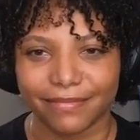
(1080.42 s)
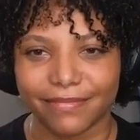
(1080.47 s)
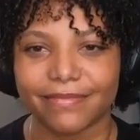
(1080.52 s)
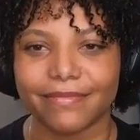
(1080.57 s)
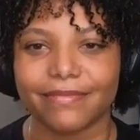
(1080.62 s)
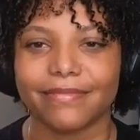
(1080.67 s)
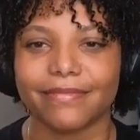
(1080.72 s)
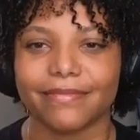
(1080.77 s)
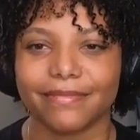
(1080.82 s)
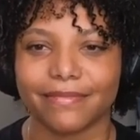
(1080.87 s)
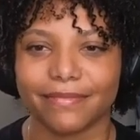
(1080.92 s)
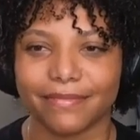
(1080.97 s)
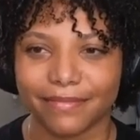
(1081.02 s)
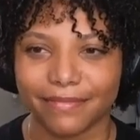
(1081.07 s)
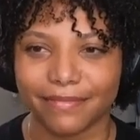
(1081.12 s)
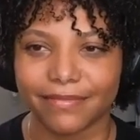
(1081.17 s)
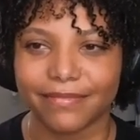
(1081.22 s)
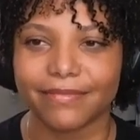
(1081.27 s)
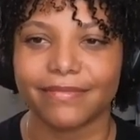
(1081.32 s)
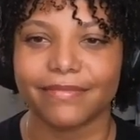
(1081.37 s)

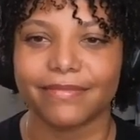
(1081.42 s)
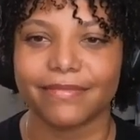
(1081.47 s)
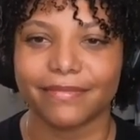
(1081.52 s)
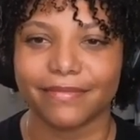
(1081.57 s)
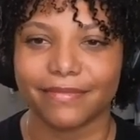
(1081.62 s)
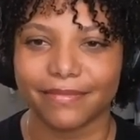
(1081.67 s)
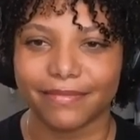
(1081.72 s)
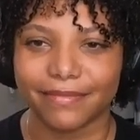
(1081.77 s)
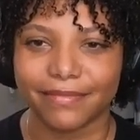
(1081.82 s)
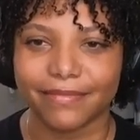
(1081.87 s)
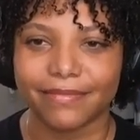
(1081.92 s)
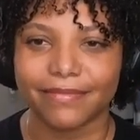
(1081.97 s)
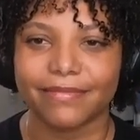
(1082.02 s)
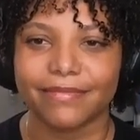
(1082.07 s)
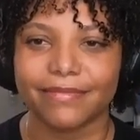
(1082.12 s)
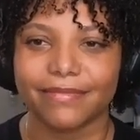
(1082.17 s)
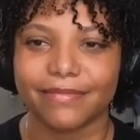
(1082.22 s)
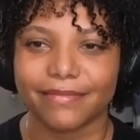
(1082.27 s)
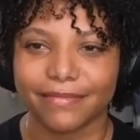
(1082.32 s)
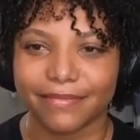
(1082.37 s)

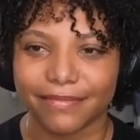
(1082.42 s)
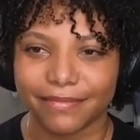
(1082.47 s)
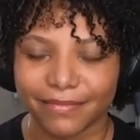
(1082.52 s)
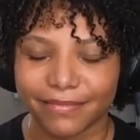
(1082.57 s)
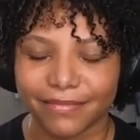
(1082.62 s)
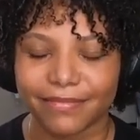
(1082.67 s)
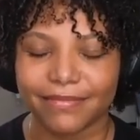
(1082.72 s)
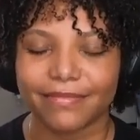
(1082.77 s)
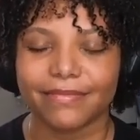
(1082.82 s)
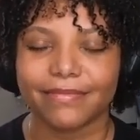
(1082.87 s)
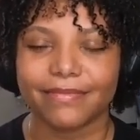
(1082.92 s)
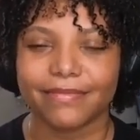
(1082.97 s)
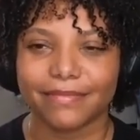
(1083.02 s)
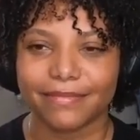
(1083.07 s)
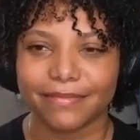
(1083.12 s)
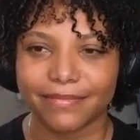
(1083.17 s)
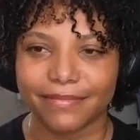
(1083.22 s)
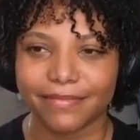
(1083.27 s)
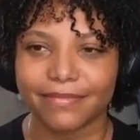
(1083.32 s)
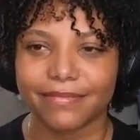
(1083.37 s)

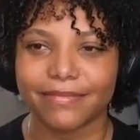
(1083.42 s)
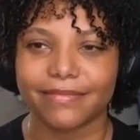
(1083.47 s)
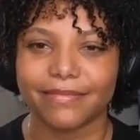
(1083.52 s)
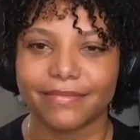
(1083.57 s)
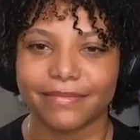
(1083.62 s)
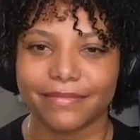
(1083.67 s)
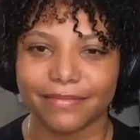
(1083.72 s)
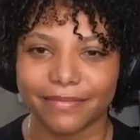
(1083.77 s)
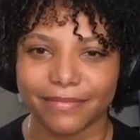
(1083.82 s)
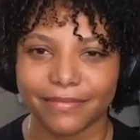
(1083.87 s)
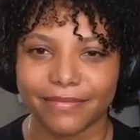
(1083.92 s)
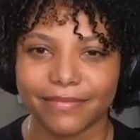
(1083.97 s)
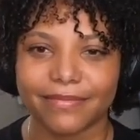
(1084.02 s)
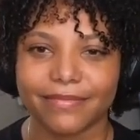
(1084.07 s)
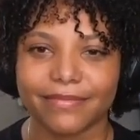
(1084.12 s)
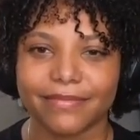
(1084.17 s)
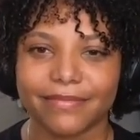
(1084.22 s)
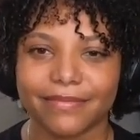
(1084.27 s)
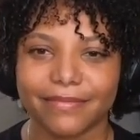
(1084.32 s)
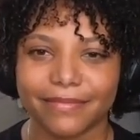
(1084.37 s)

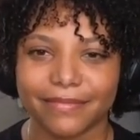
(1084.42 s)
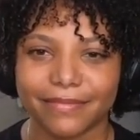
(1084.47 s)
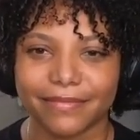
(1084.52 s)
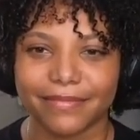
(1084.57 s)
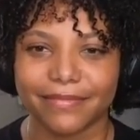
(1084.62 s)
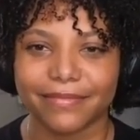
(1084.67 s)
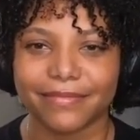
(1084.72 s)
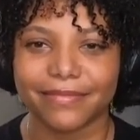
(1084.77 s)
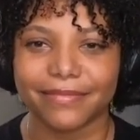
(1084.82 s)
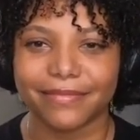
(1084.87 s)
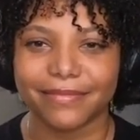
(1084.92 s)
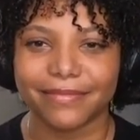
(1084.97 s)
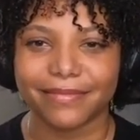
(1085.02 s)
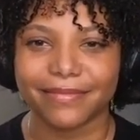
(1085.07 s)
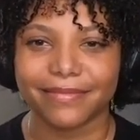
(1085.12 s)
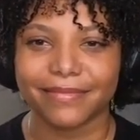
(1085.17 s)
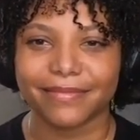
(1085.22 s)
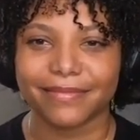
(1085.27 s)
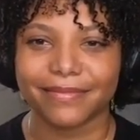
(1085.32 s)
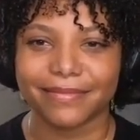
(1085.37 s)

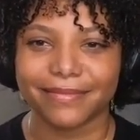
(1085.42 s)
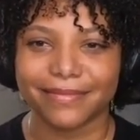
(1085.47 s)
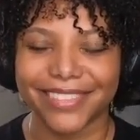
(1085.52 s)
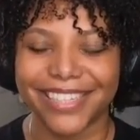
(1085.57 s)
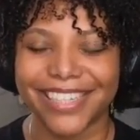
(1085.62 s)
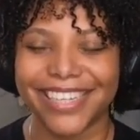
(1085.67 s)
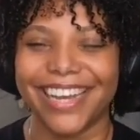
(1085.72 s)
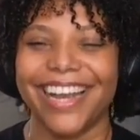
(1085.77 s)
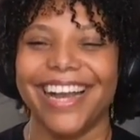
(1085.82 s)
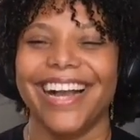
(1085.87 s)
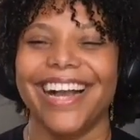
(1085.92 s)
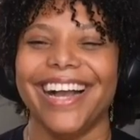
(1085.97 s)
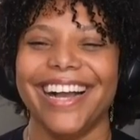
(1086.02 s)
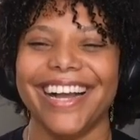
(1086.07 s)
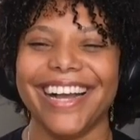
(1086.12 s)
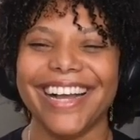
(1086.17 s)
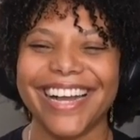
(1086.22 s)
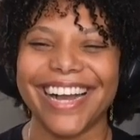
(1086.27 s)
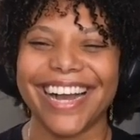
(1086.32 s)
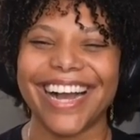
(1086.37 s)

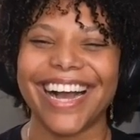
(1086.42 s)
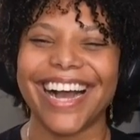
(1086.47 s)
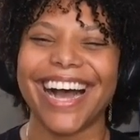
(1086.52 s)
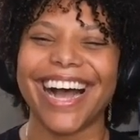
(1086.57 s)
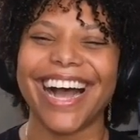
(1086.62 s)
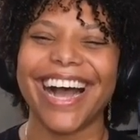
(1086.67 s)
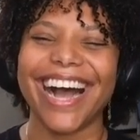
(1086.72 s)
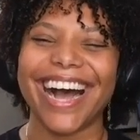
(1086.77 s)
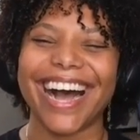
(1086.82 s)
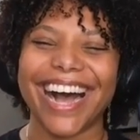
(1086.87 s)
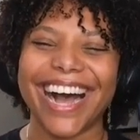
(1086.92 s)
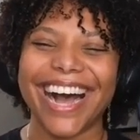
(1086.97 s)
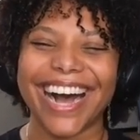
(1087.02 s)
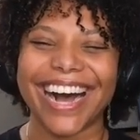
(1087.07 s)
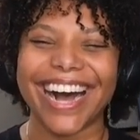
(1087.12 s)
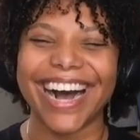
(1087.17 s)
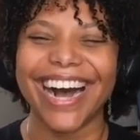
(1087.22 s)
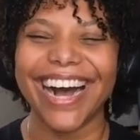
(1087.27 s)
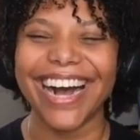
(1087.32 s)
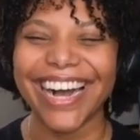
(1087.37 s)

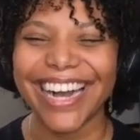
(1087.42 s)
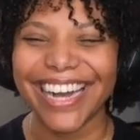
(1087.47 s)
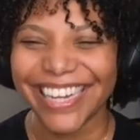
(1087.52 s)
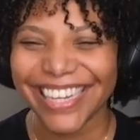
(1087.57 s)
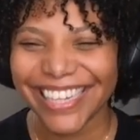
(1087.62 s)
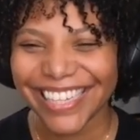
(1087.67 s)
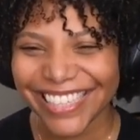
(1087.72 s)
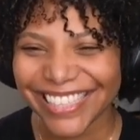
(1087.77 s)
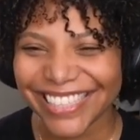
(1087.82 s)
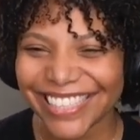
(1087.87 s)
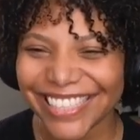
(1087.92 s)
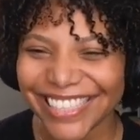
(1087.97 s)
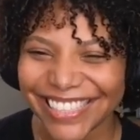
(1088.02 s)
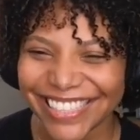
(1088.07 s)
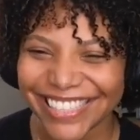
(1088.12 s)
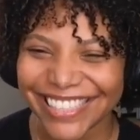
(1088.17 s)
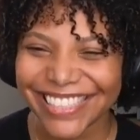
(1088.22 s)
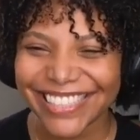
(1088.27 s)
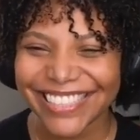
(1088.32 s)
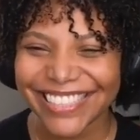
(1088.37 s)
The person shown says nothing.